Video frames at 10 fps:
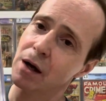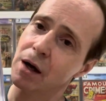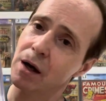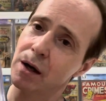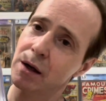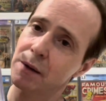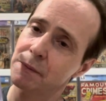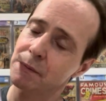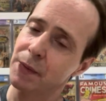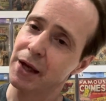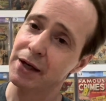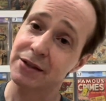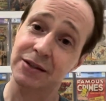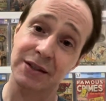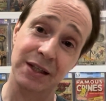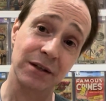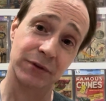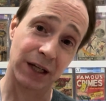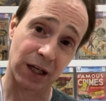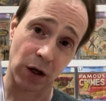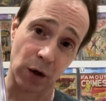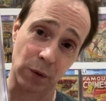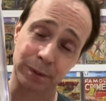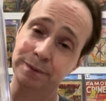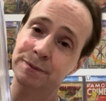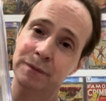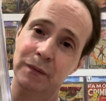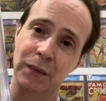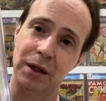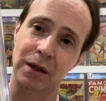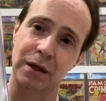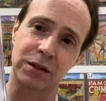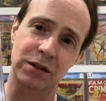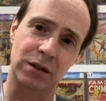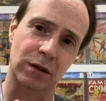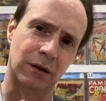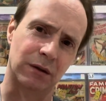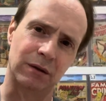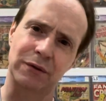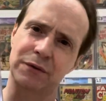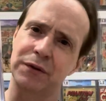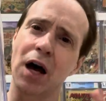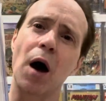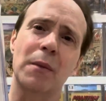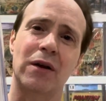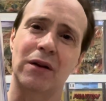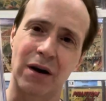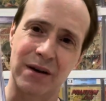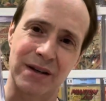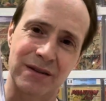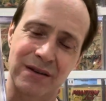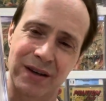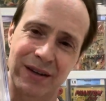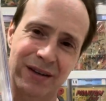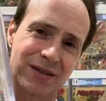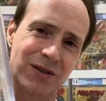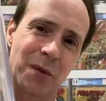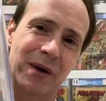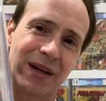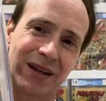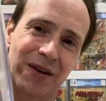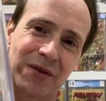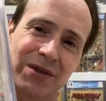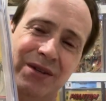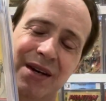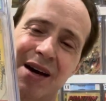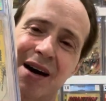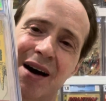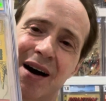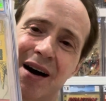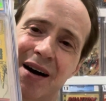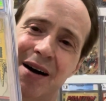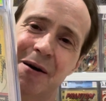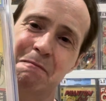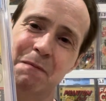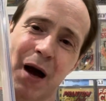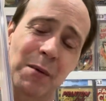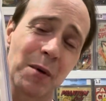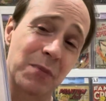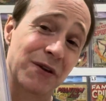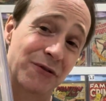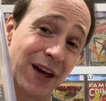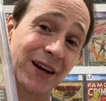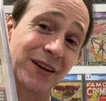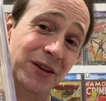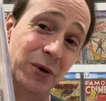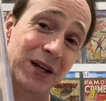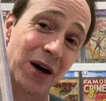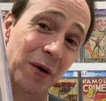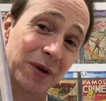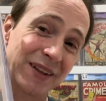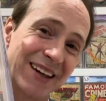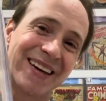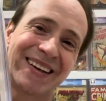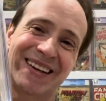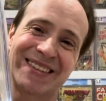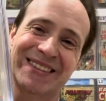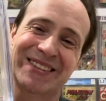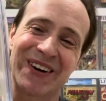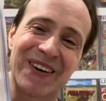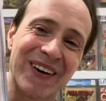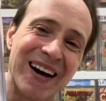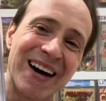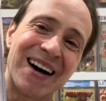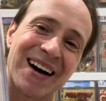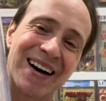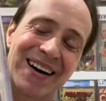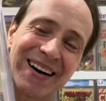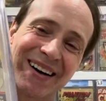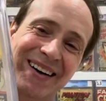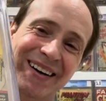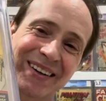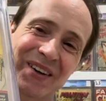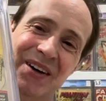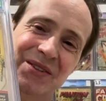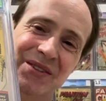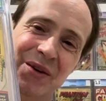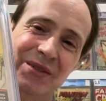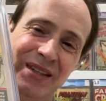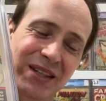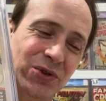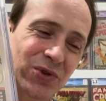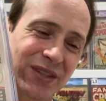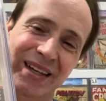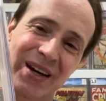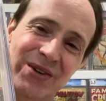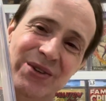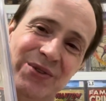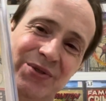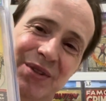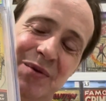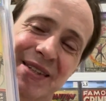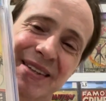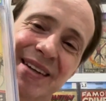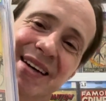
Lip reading: And it's Steve Ditko. Just a phenomenal artist. He did so many covers. I'm a big fan of the Green Goblin, so, you know, I always thought he was an interesting character for some reason.